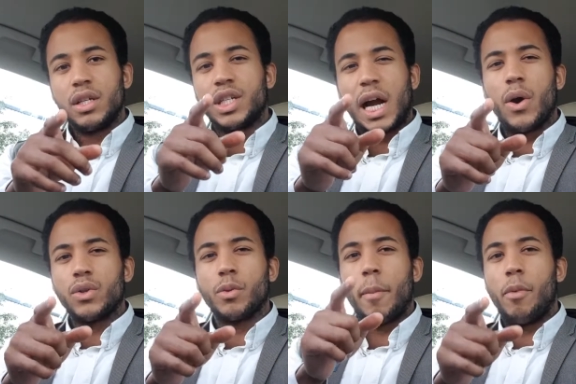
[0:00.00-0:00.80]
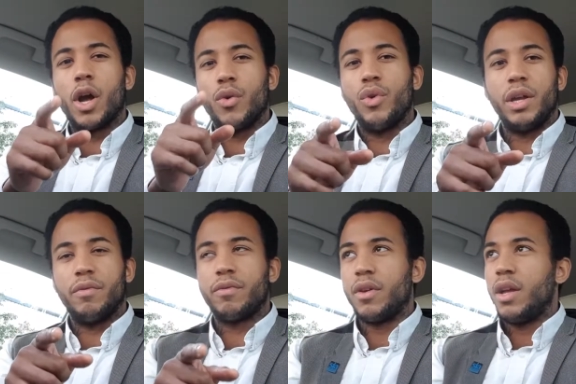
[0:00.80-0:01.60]
shout out to my boy
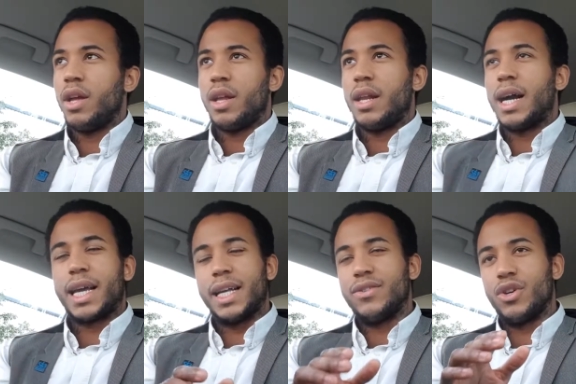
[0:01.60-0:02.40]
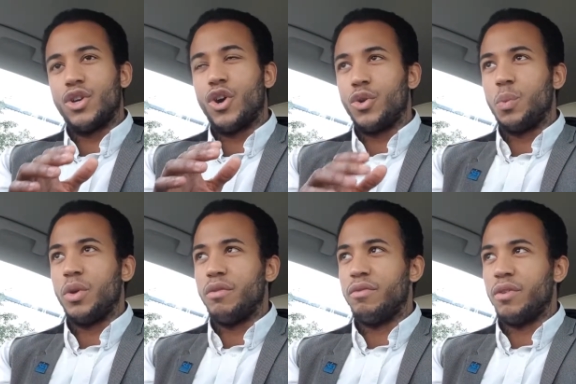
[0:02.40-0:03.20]
Arif, that kid's a god
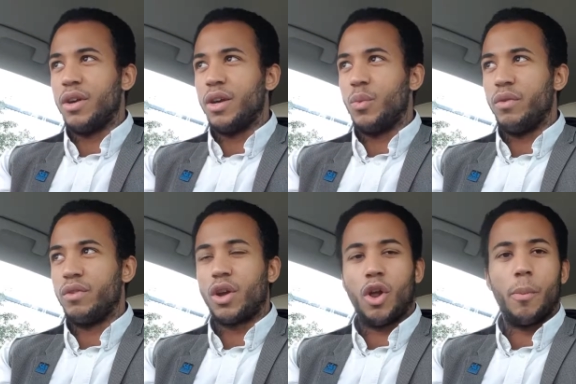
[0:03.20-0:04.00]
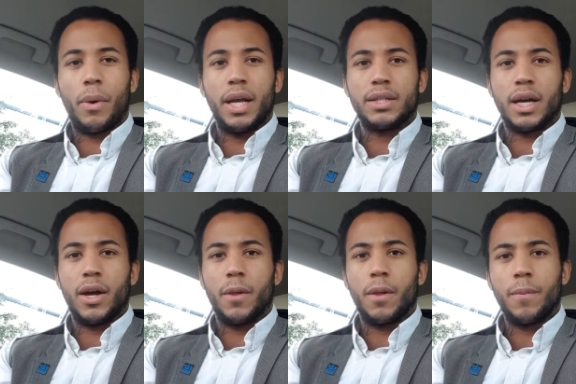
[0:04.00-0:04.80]
with uh, with the claw
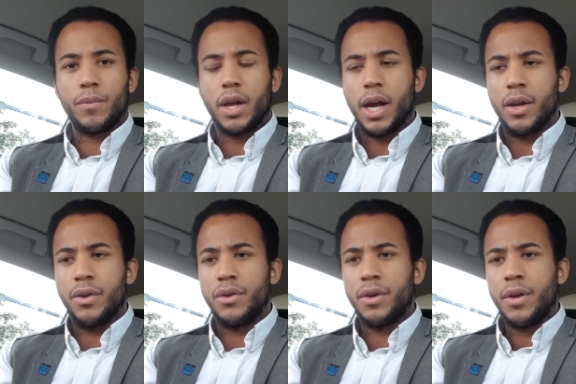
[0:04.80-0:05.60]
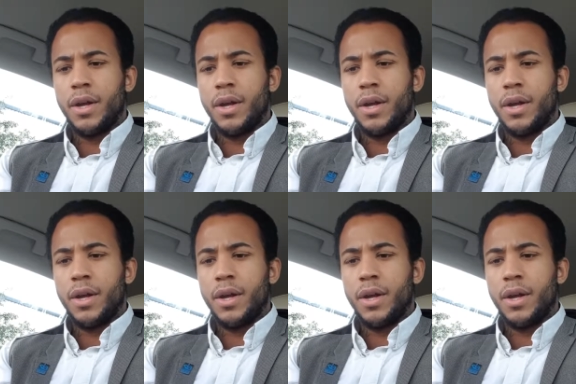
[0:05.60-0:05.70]
playstyle, and